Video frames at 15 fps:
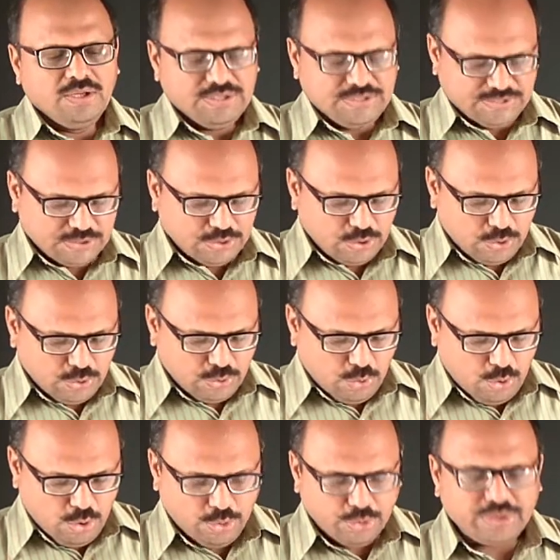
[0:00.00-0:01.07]

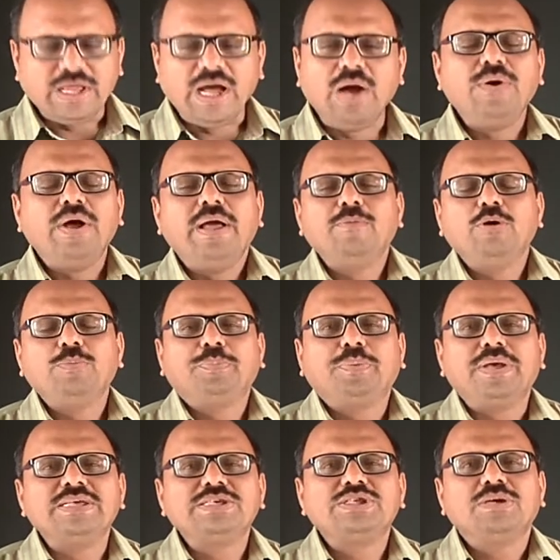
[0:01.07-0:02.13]
So now I am on
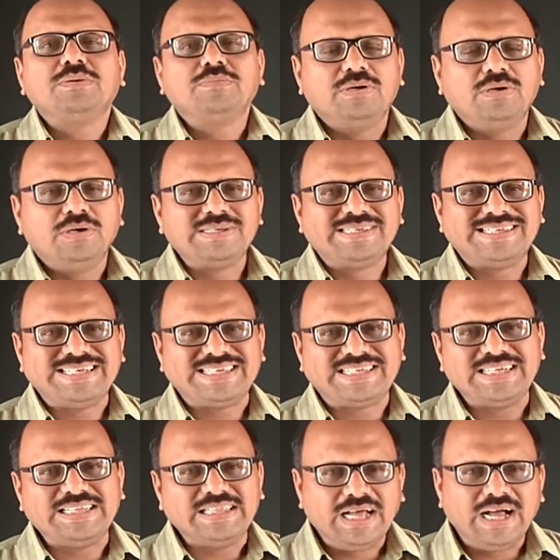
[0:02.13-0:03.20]
page number
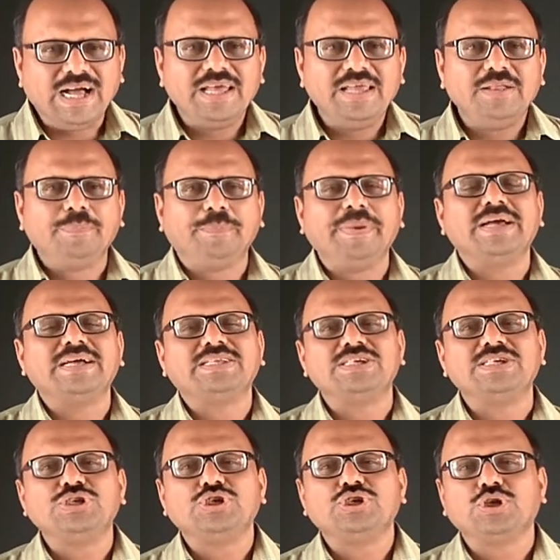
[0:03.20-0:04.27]
69. Pay
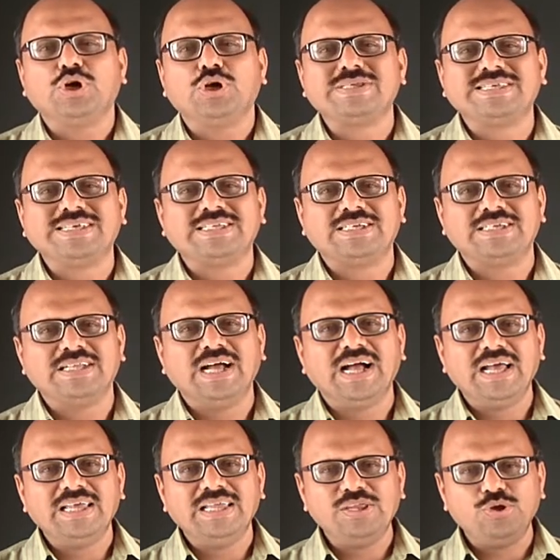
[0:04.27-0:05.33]
attention on
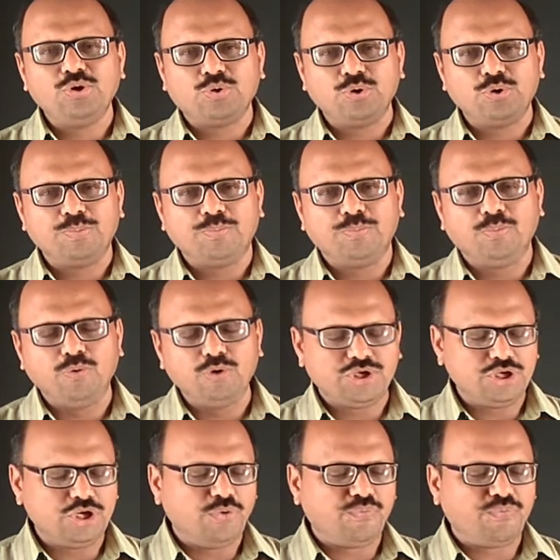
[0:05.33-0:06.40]
69. You could put
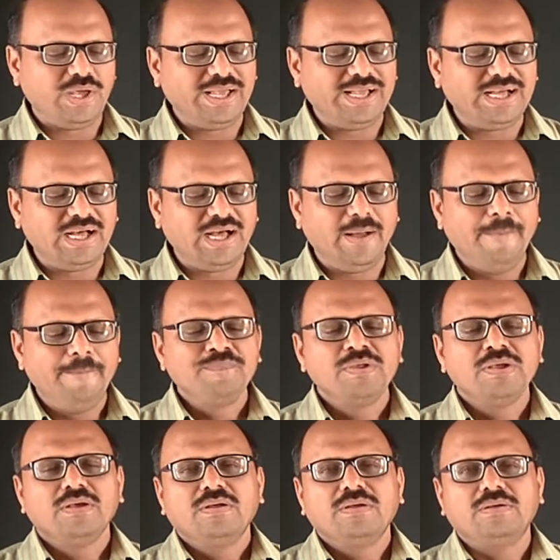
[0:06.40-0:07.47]
your finger,
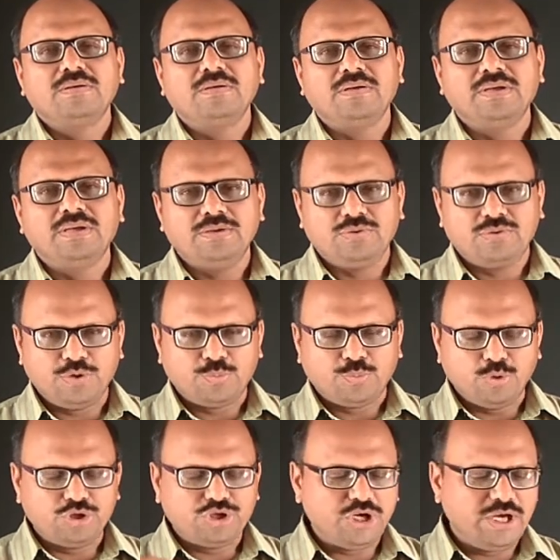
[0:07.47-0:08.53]
you could
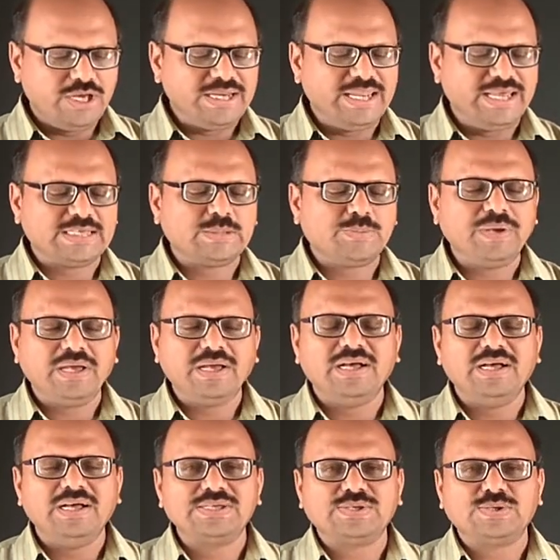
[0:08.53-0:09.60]
put your index
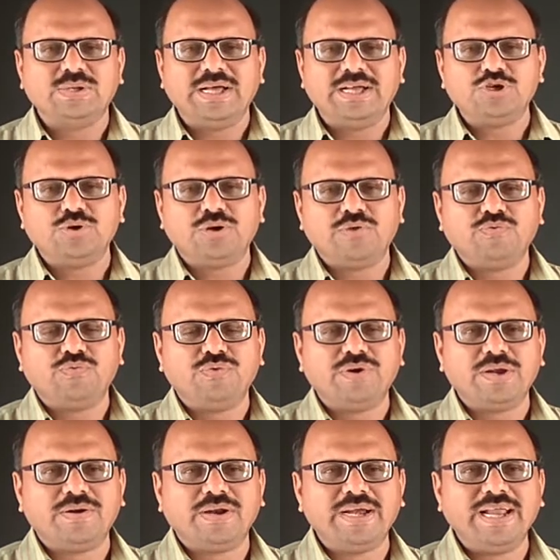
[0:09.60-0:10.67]
finger so that you can
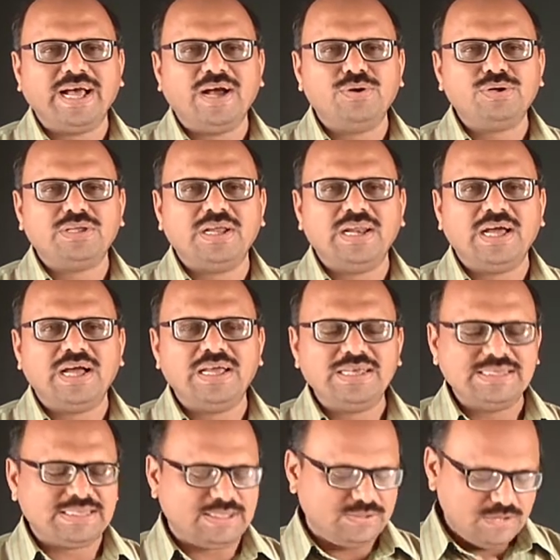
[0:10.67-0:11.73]
read out the
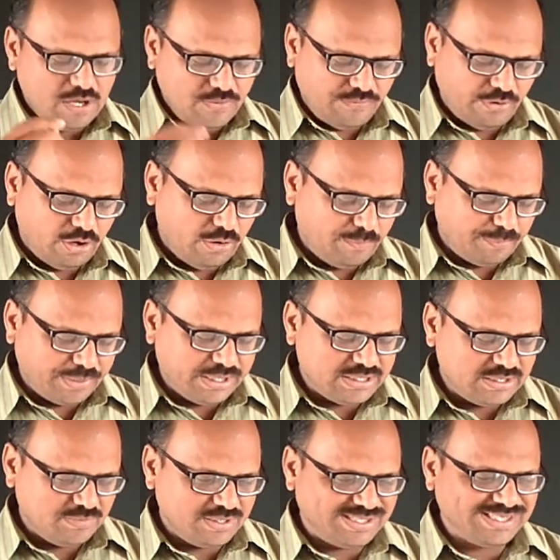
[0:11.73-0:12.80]
lines from page
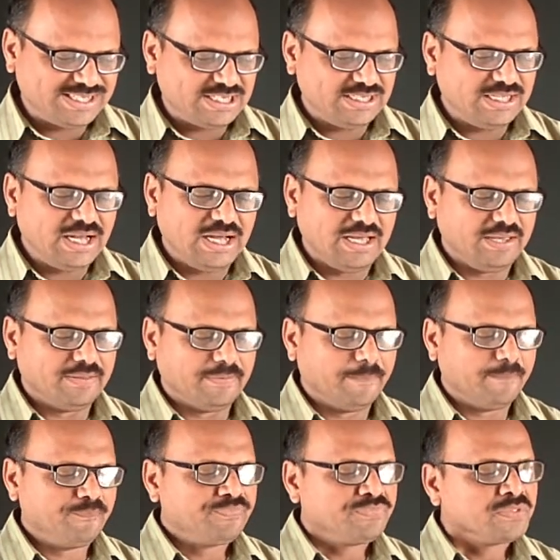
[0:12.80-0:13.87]
number 69.
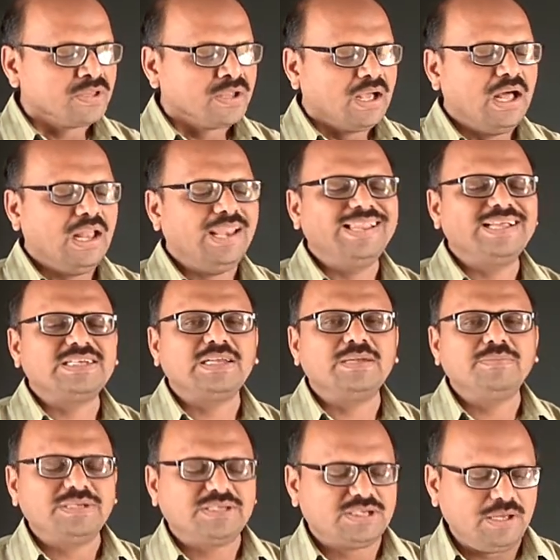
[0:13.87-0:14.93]
A little
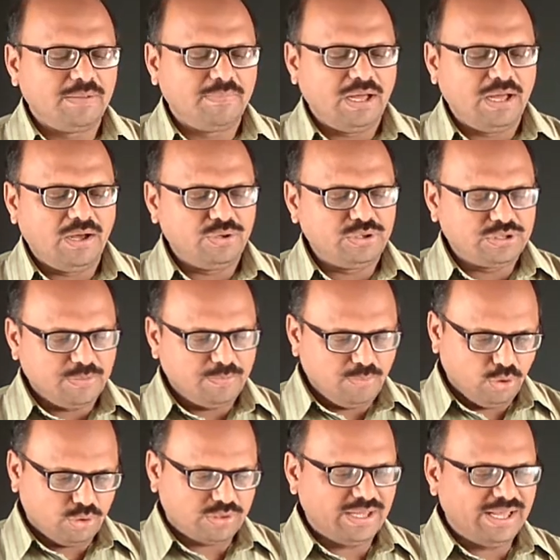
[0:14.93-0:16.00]
bit about the
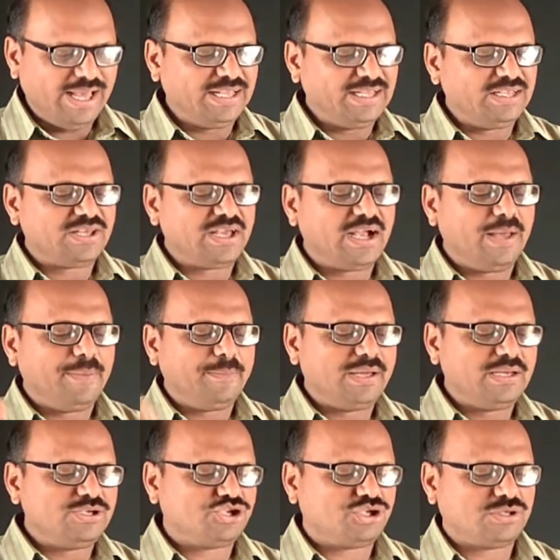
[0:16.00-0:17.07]
book. Anything I
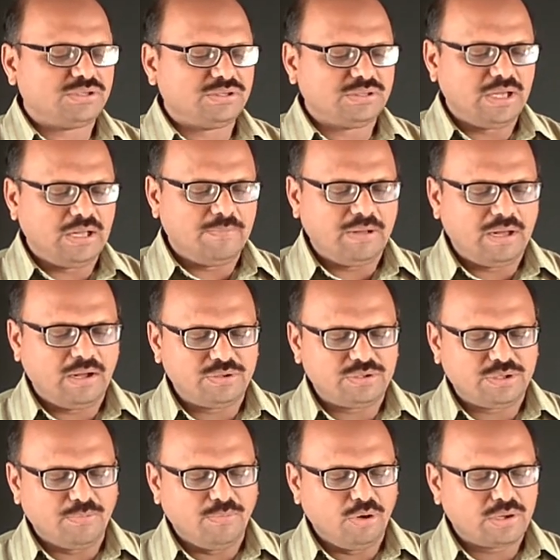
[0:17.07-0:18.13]
mention about
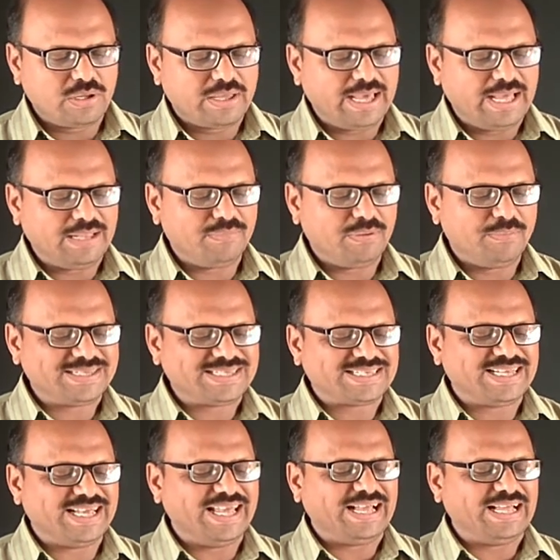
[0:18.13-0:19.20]
the book can be
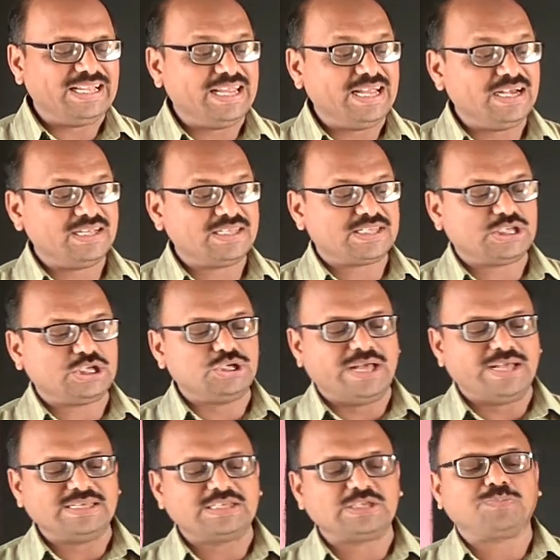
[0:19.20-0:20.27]
mistakenly understood
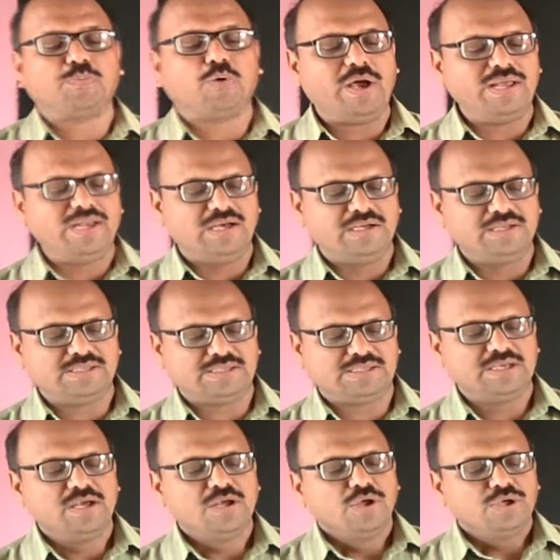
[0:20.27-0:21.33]
as
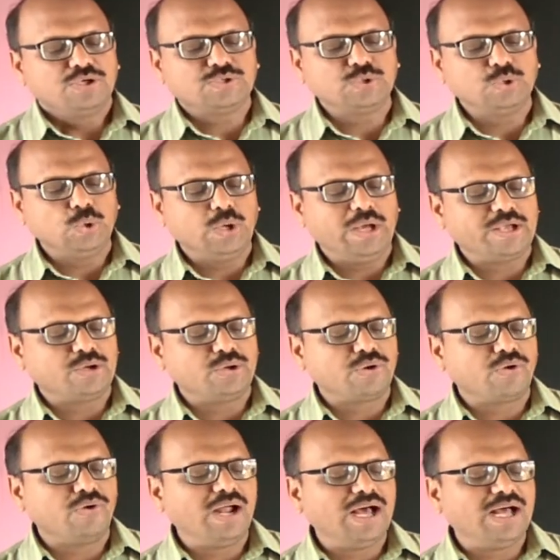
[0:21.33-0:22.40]
spoilers. So I could
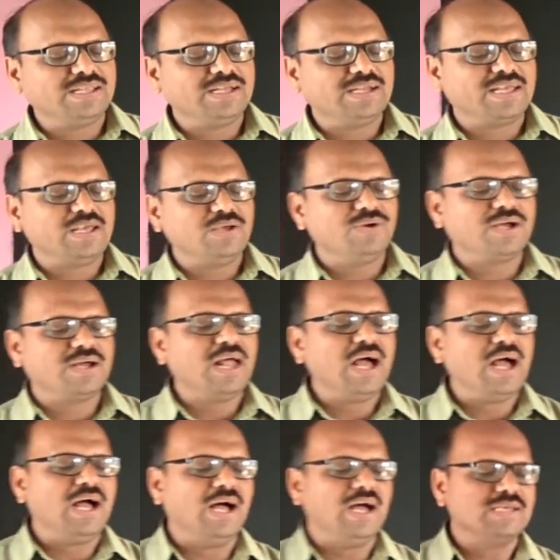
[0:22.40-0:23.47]
rather give a
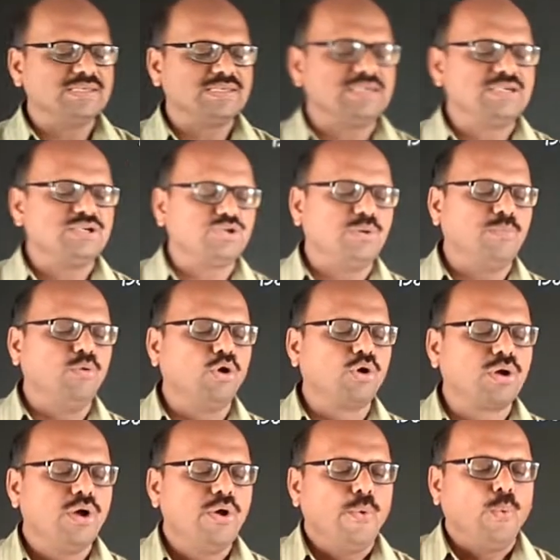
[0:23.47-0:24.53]
glance into the
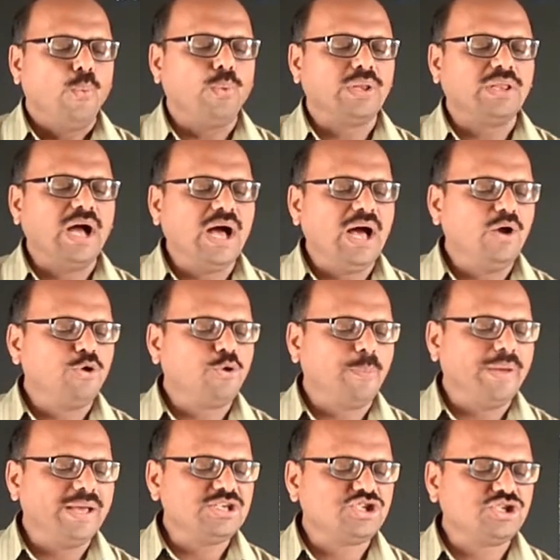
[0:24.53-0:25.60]
book without
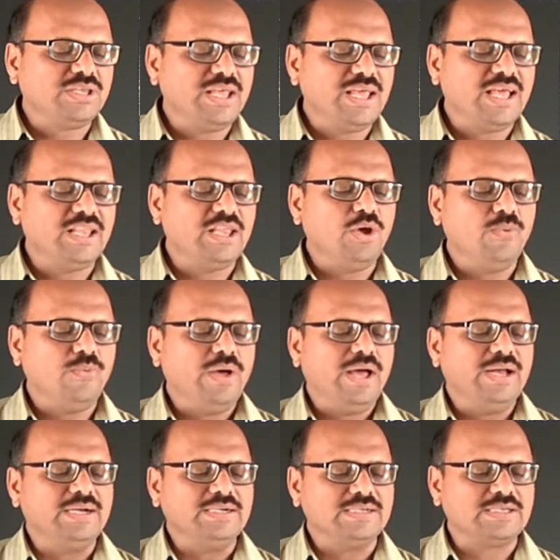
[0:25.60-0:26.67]
mentioning any
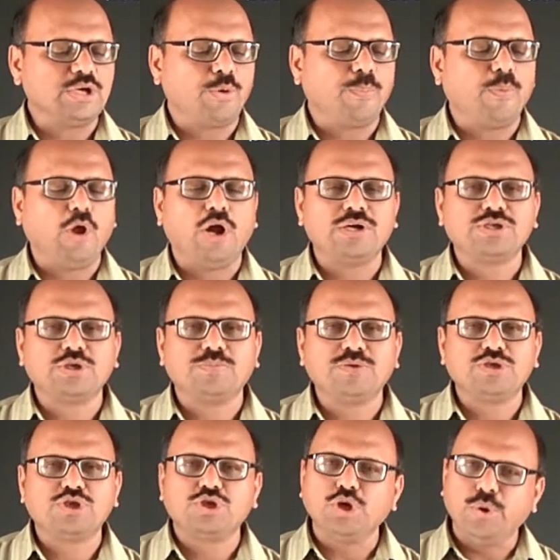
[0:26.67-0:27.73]
events or plots of
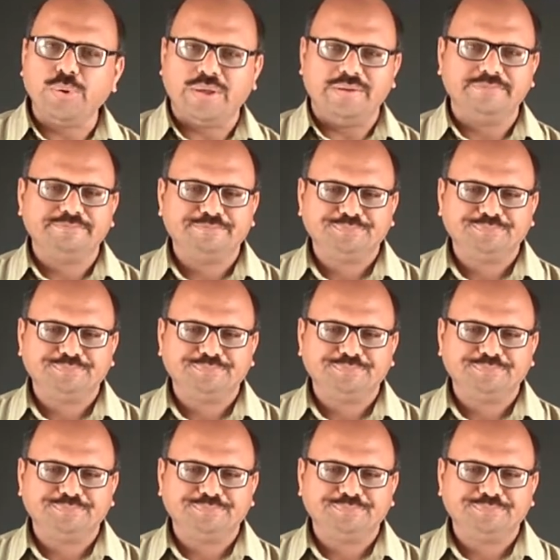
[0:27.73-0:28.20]
the story.